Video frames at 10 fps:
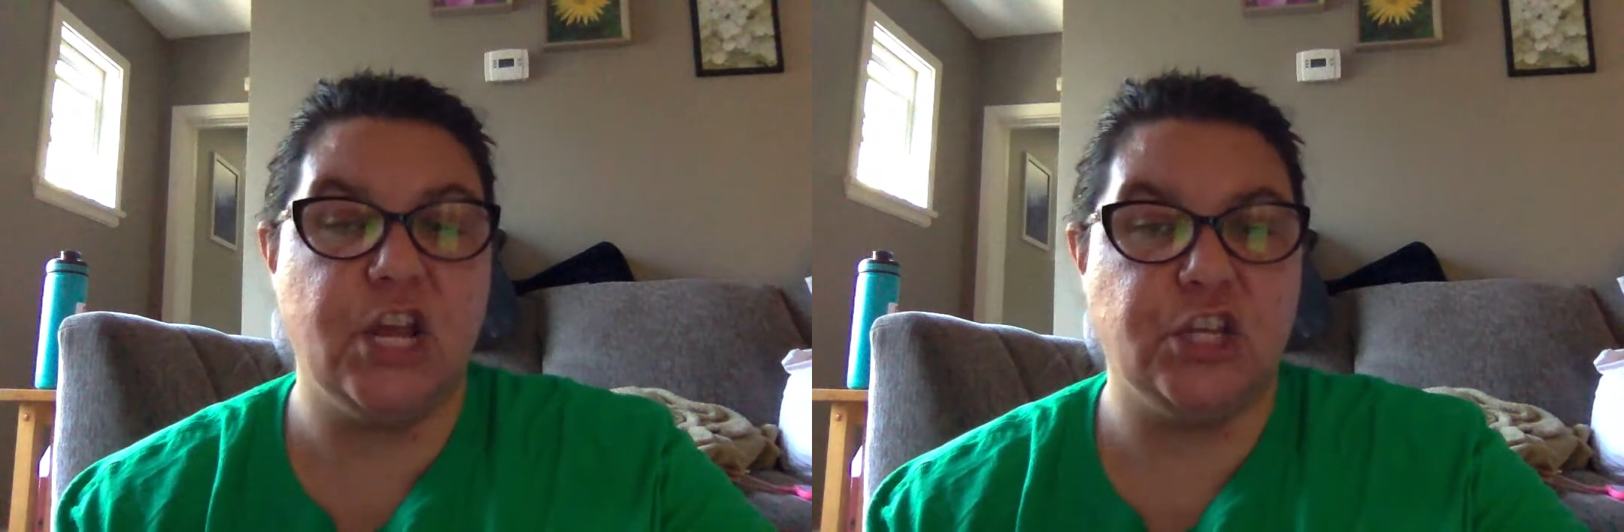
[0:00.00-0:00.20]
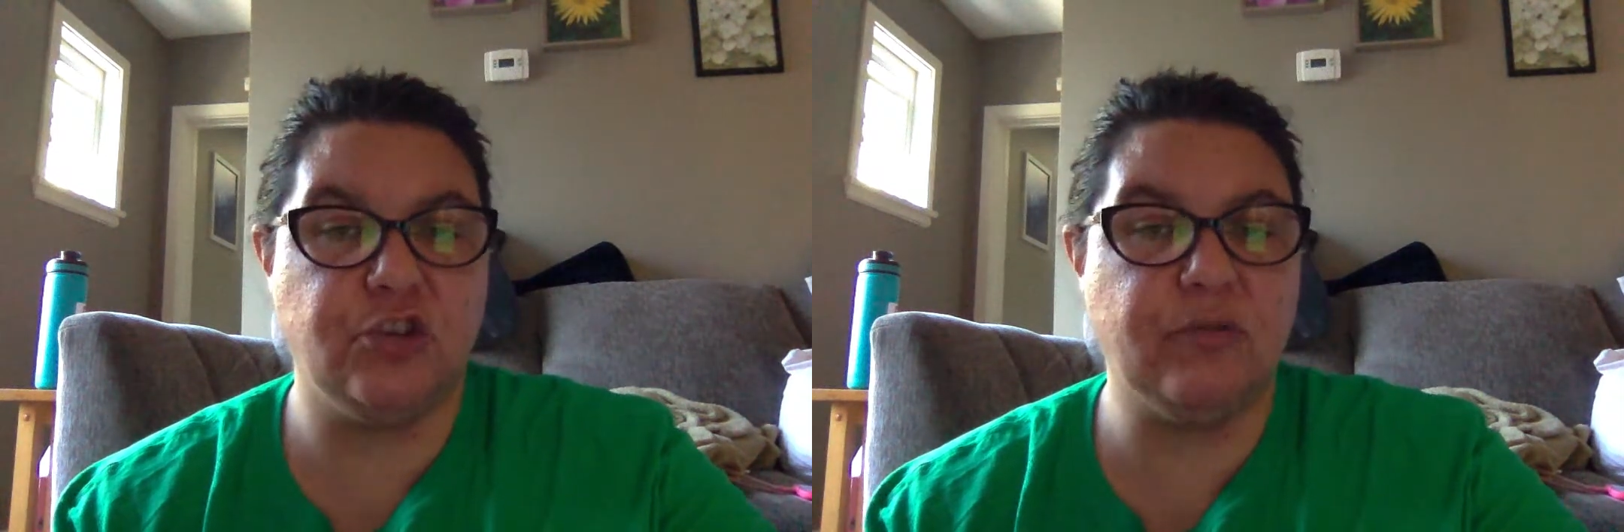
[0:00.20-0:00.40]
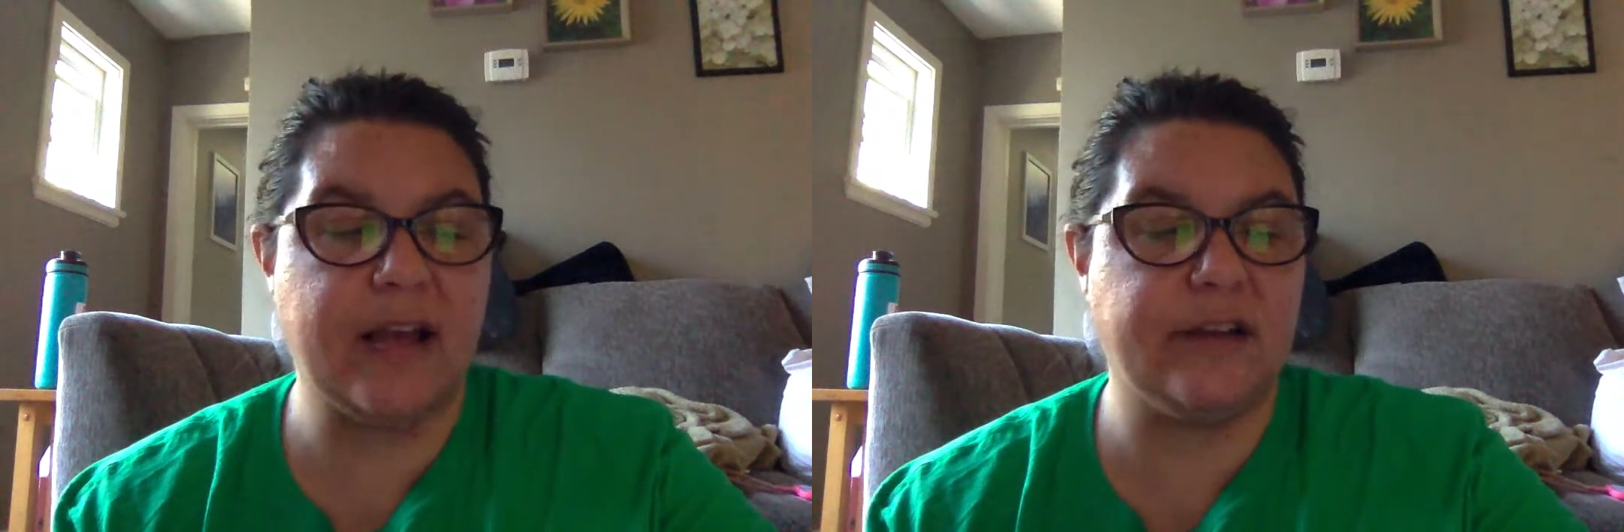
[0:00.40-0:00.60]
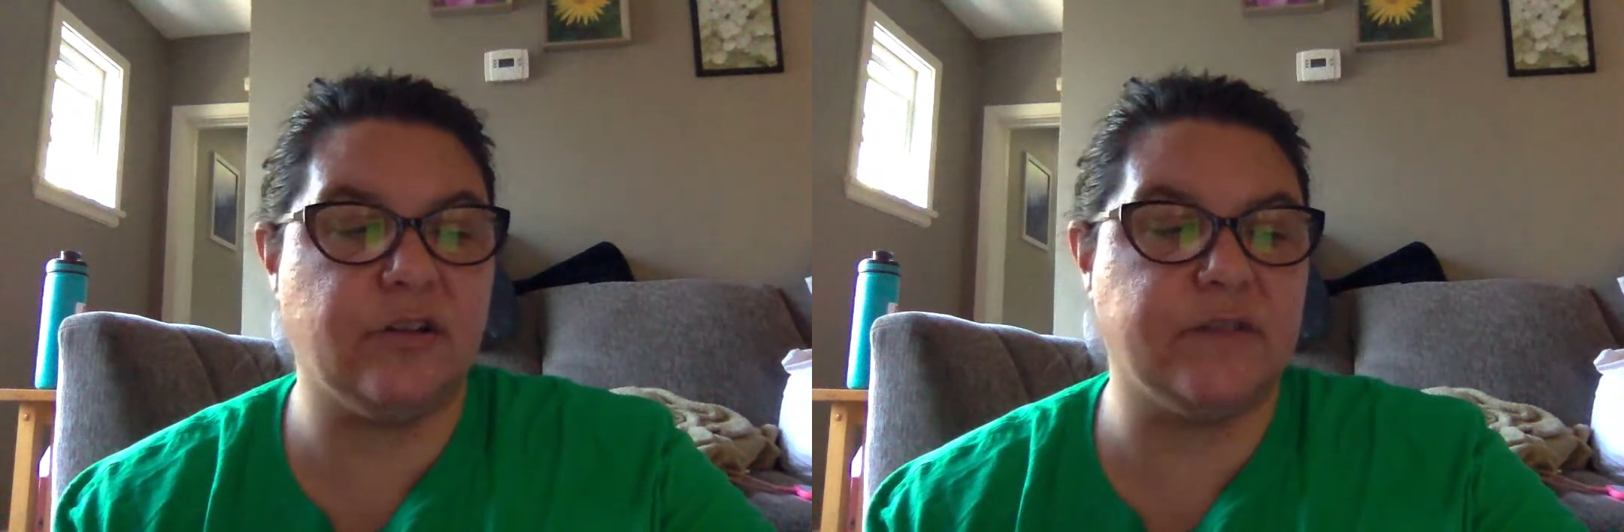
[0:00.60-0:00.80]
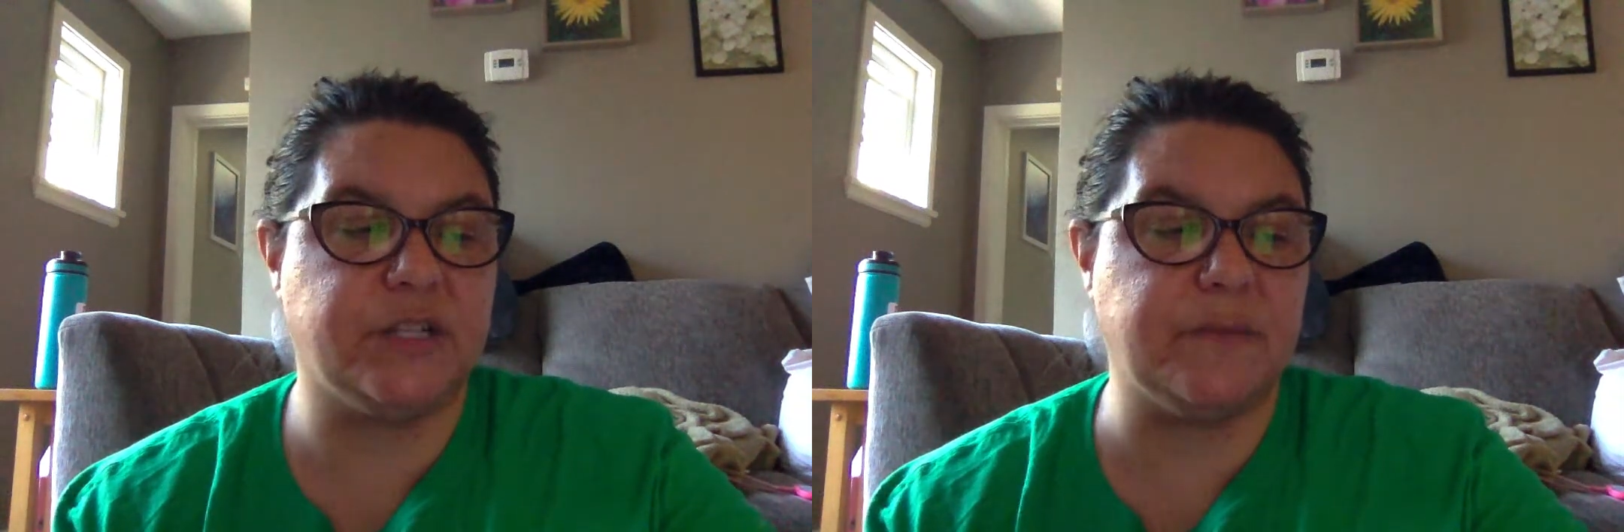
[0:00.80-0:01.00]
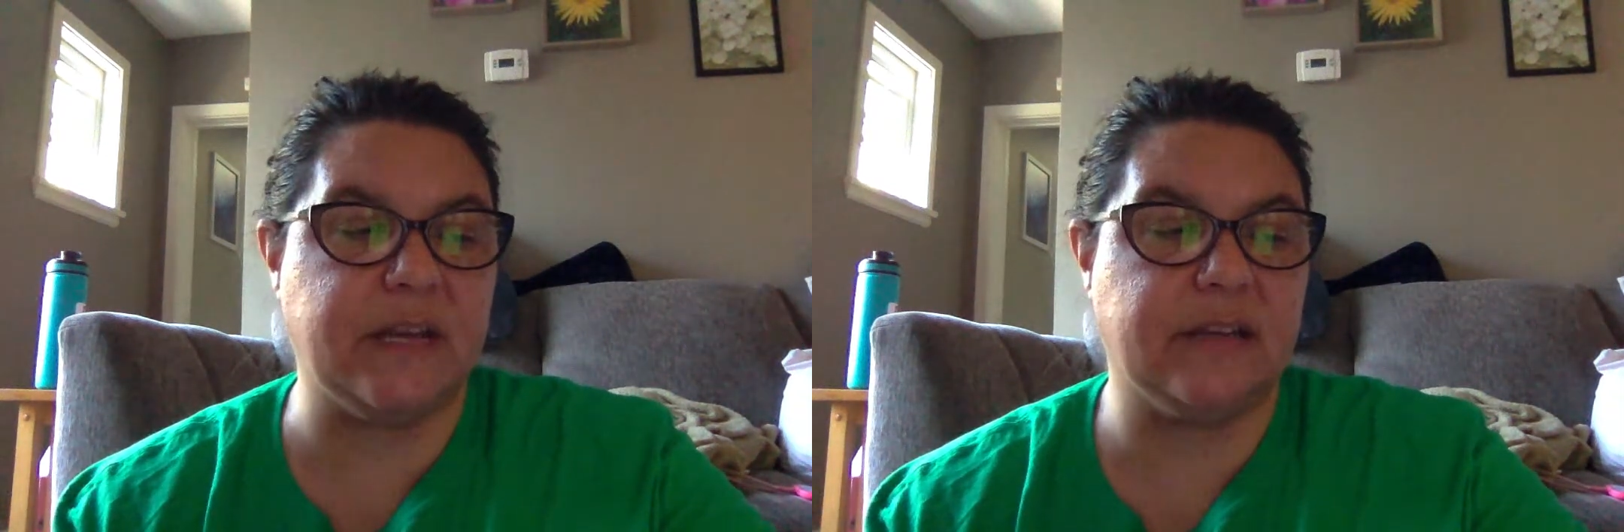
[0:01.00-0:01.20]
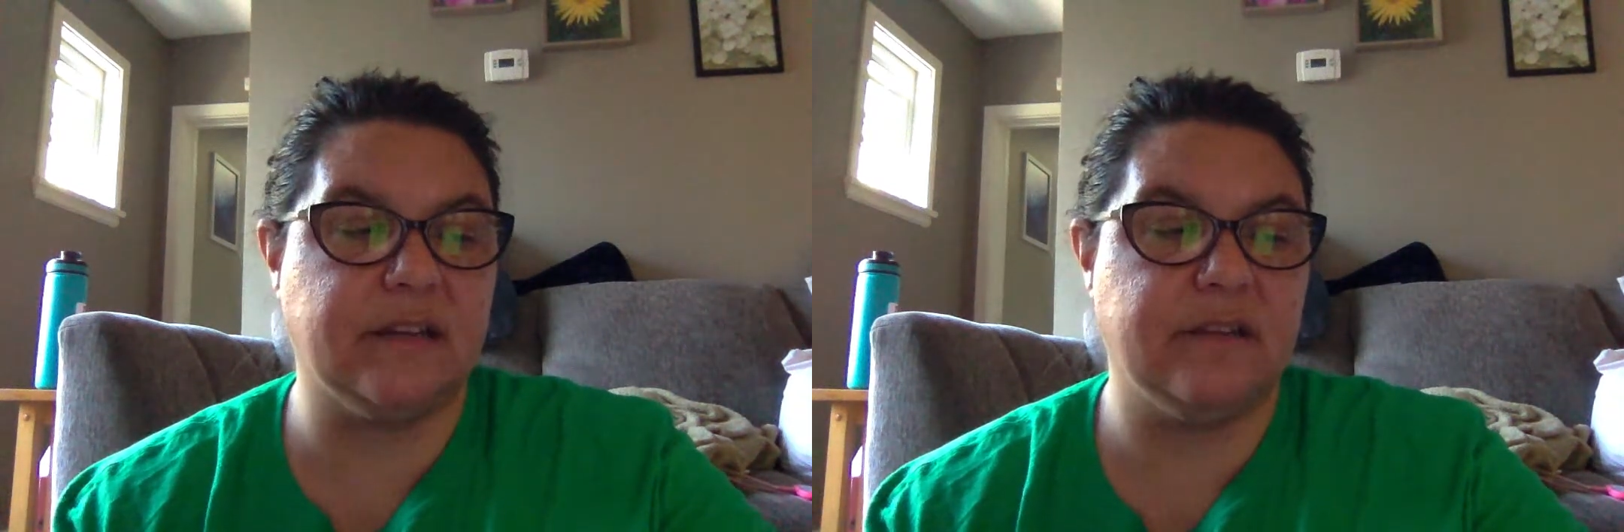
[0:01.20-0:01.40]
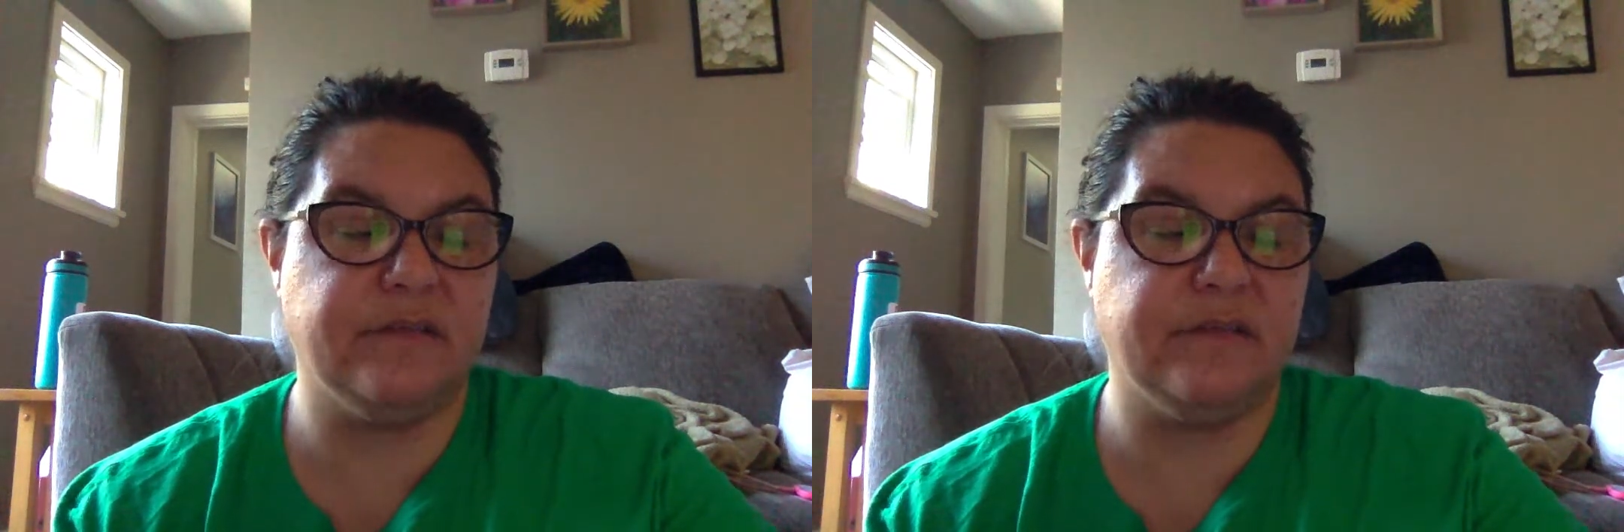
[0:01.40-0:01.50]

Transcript: You ride over to me.